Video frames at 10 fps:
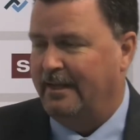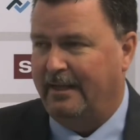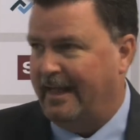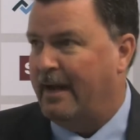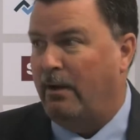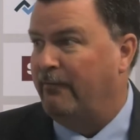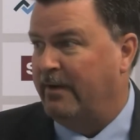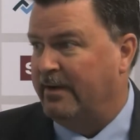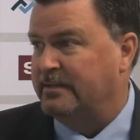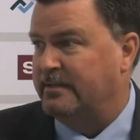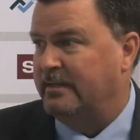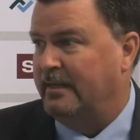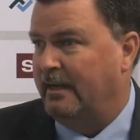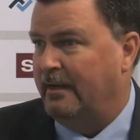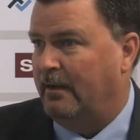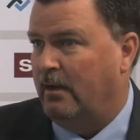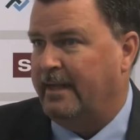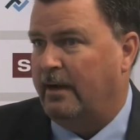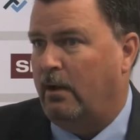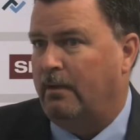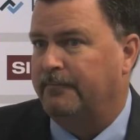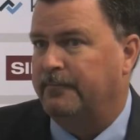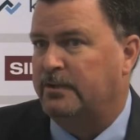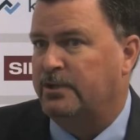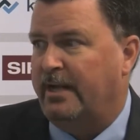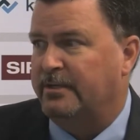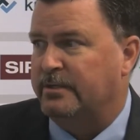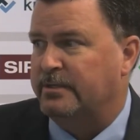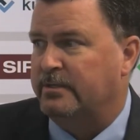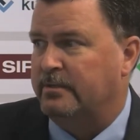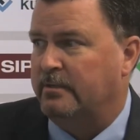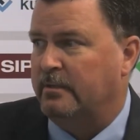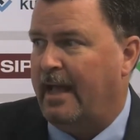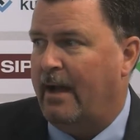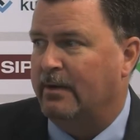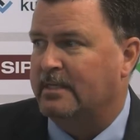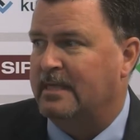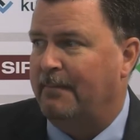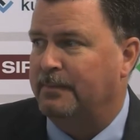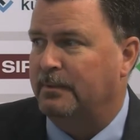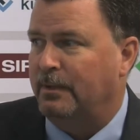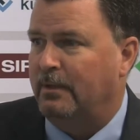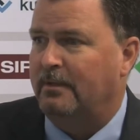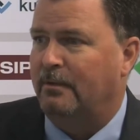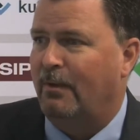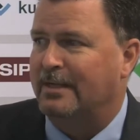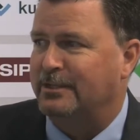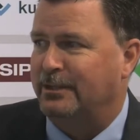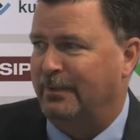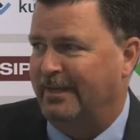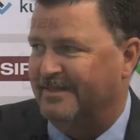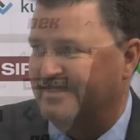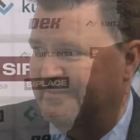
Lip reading: And that all varies. That all changes how acceptable residue is.